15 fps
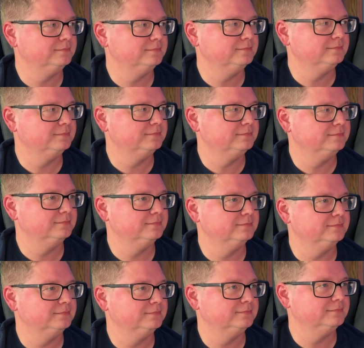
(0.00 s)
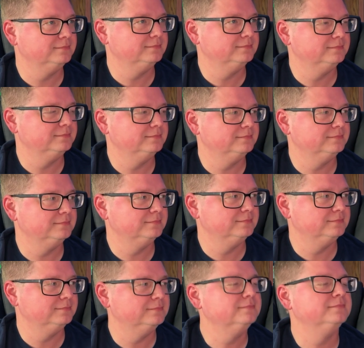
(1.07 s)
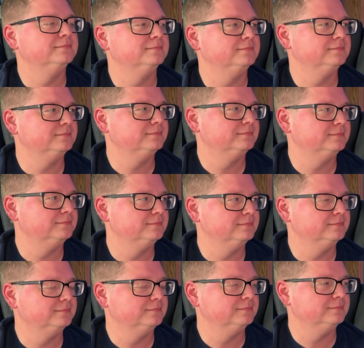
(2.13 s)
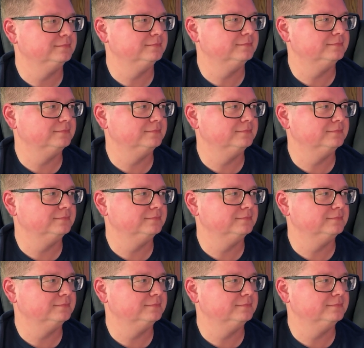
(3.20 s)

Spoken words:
(not speaking)